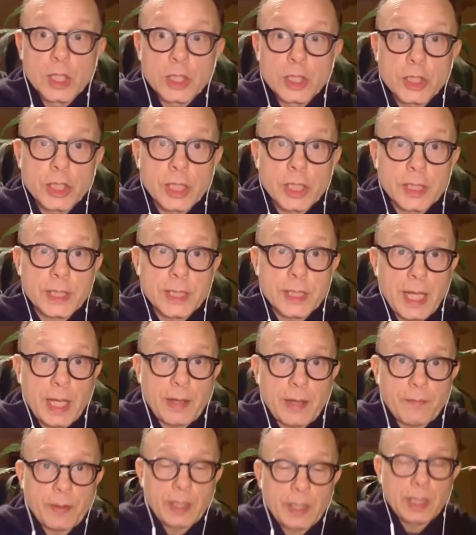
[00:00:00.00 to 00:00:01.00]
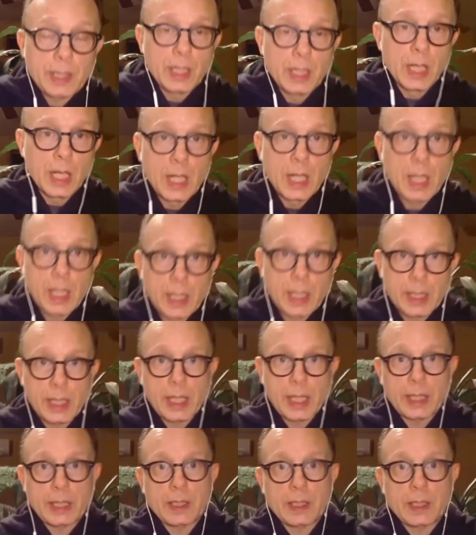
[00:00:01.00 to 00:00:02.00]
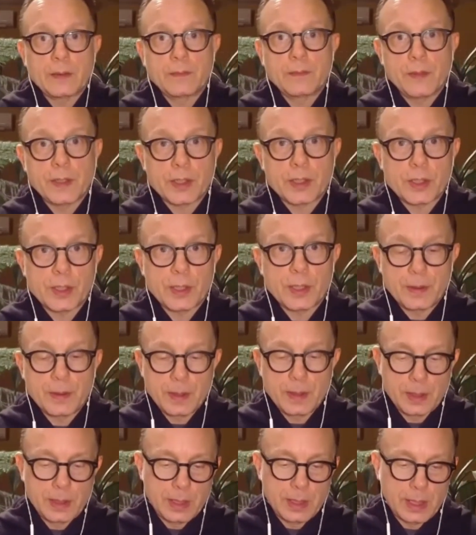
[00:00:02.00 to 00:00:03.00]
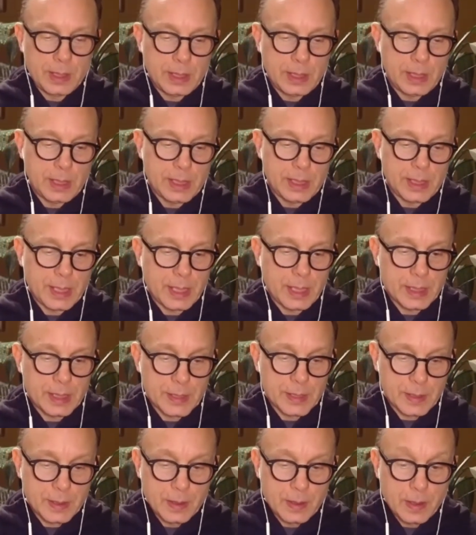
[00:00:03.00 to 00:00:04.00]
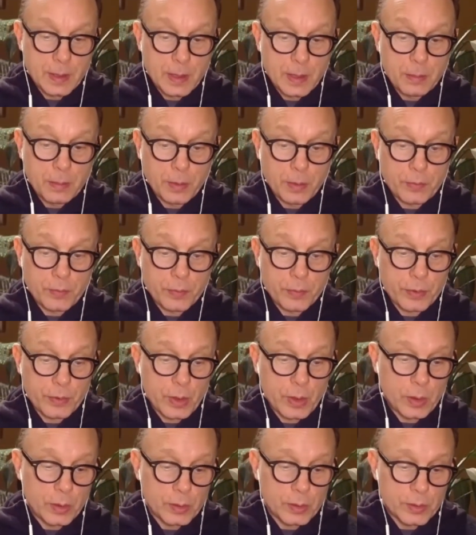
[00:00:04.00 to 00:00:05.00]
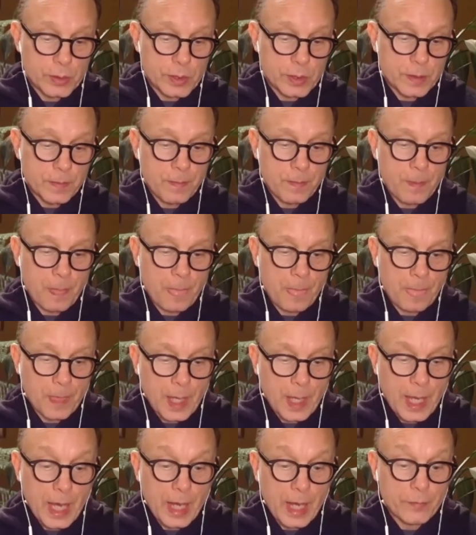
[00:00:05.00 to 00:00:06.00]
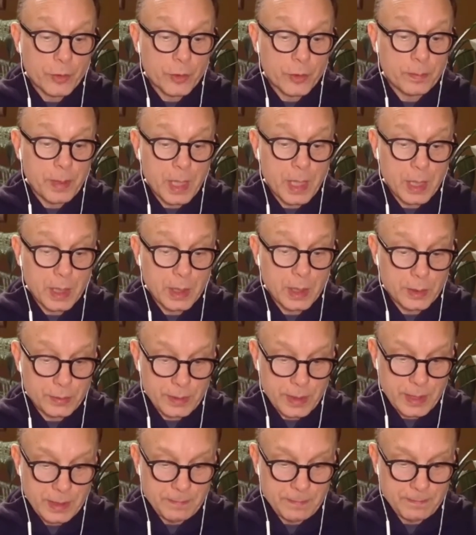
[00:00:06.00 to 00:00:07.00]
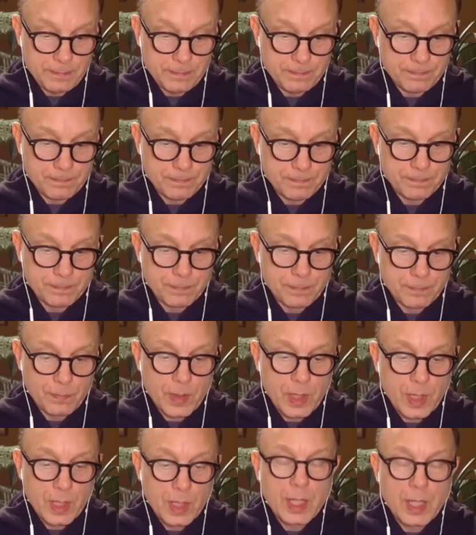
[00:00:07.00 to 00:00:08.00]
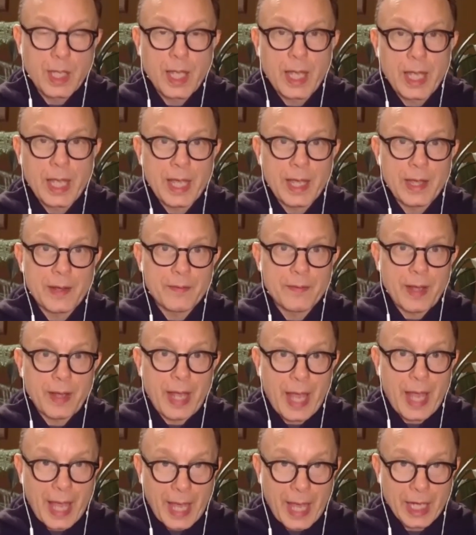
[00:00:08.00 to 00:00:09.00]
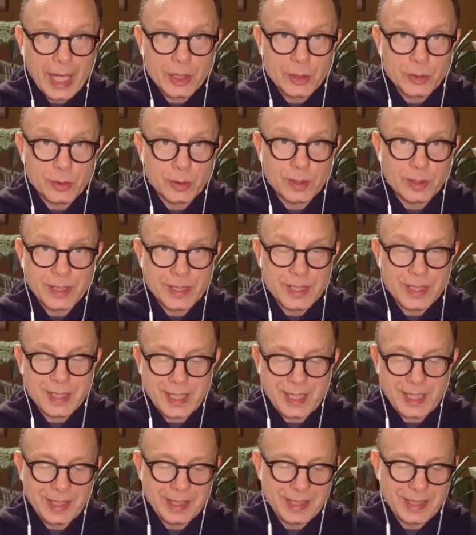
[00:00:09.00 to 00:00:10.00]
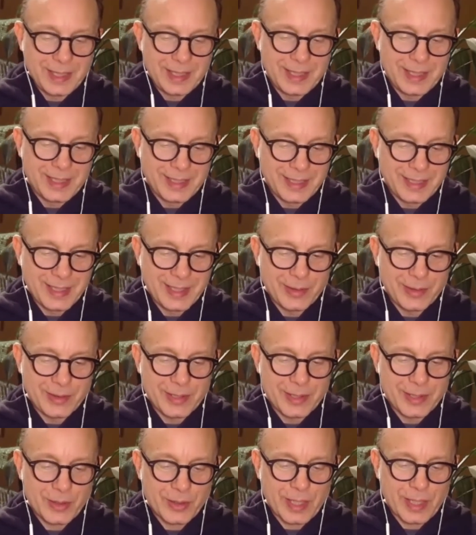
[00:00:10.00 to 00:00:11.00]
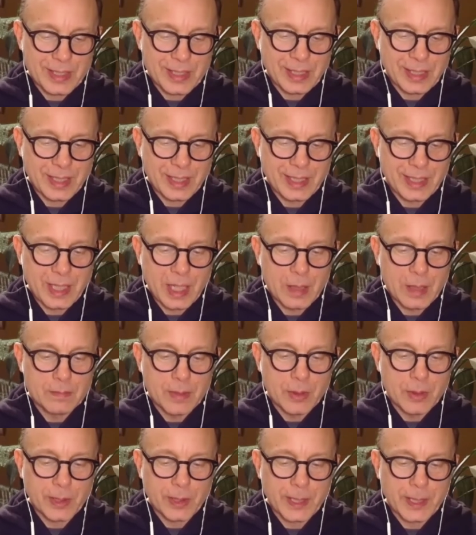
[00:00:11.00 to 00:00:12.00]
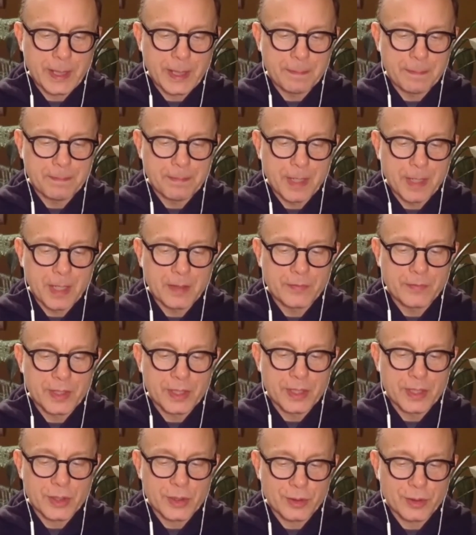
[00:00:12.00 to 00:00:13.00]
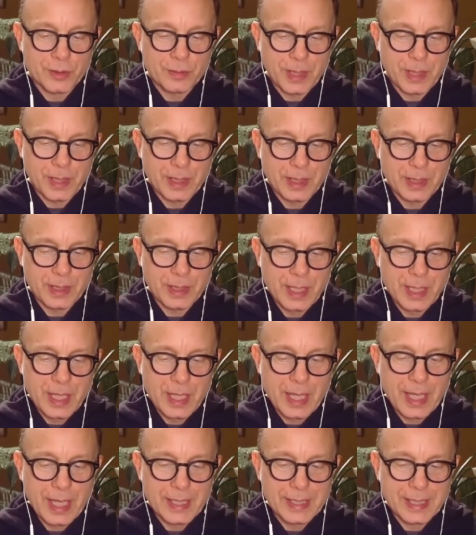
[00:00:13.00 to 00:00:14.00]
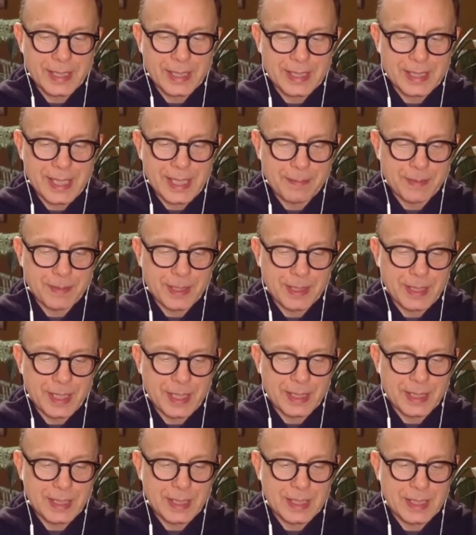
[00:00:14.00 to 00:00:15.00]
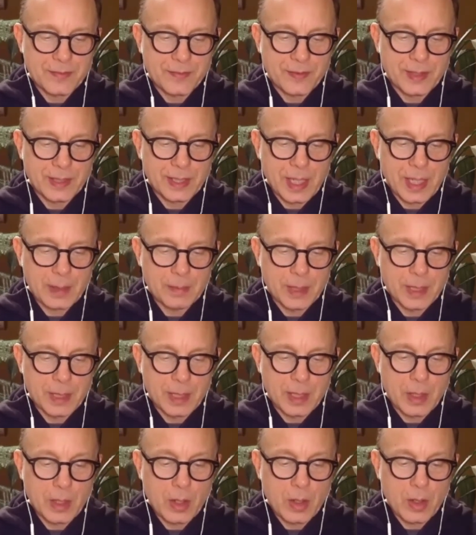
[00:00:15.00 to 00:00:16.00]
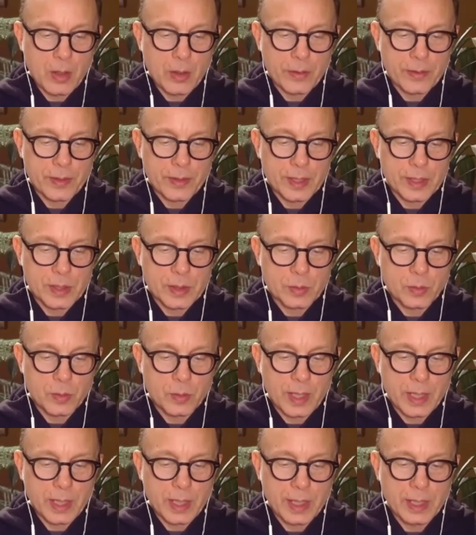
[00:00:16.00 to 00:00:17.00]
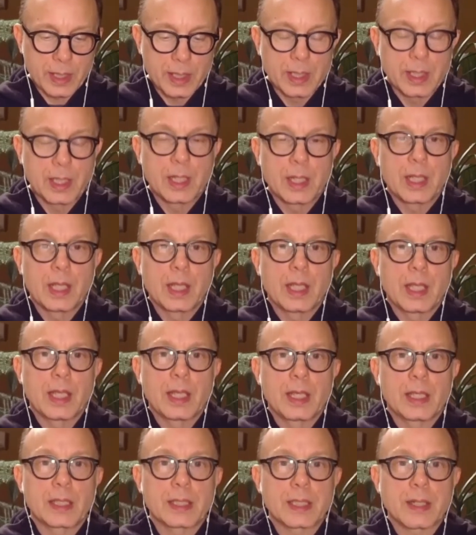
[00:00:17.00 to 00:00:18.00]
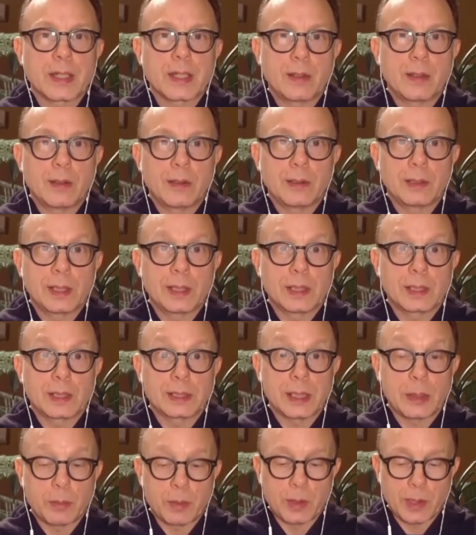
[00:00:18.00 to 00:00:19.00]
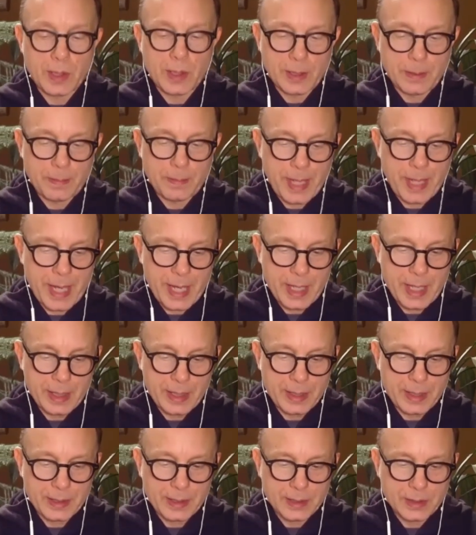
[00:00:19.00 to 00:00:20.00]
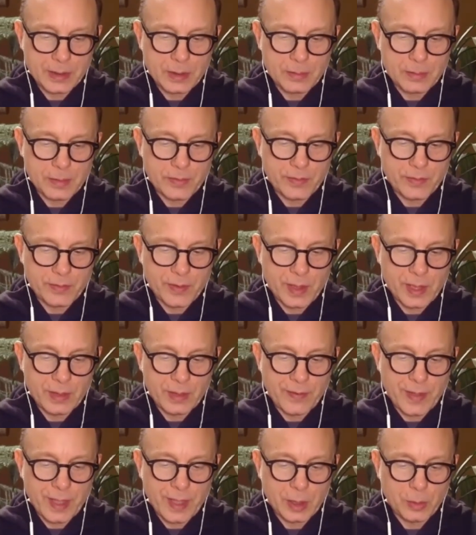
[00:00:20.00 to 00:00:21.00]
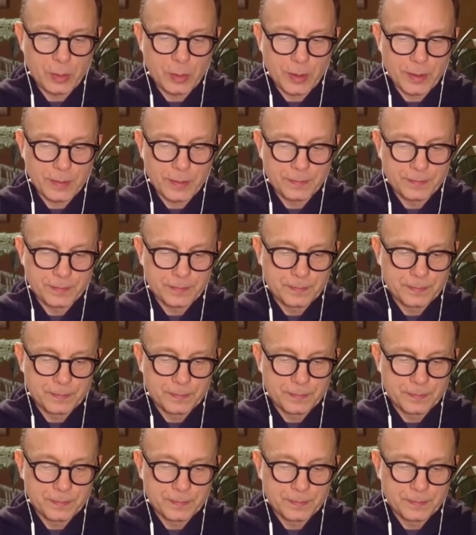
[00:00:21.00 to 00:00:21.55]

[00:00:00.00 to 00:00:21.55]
Just having that conviction. And then he says, but for those after pondering have actual insight, here it's translated, a modicum of discernment has accepted that these phenomena are this way, is called someone on the path, Dharma follower.